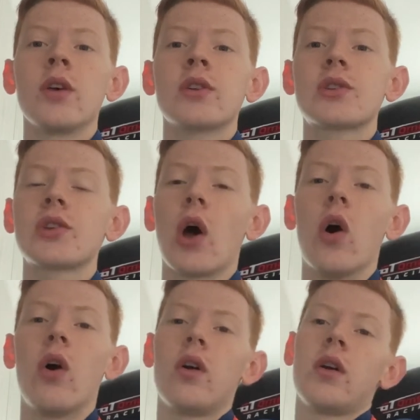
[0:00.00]

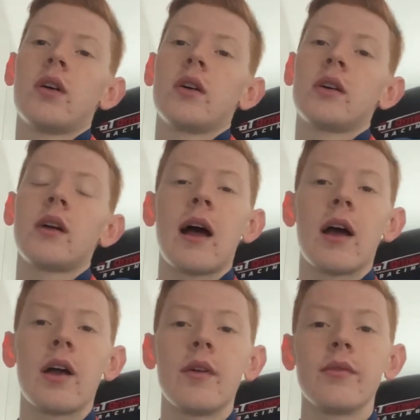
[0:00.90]
So
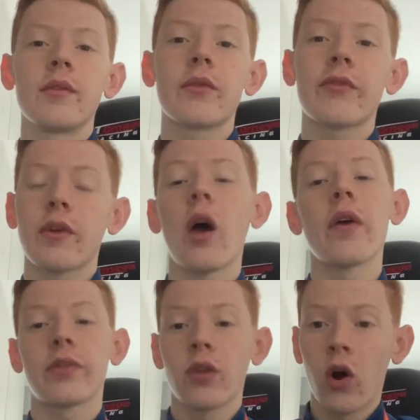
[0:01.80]

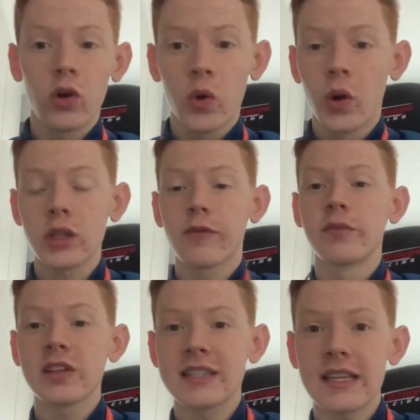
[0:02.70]
all quotes from
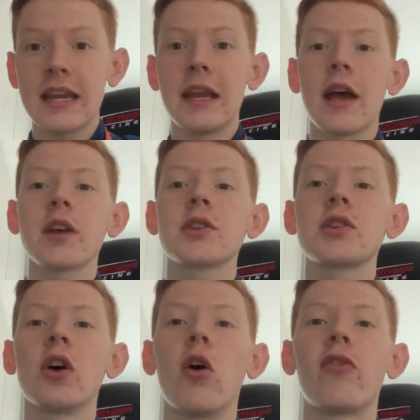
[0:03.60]
Rosenior
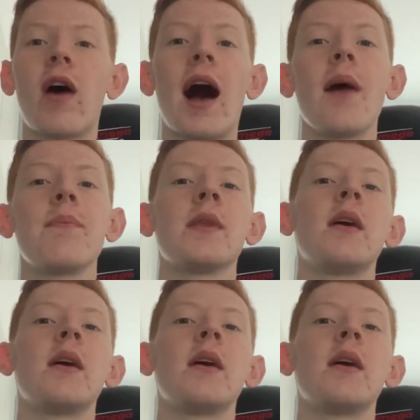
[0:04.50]
so far.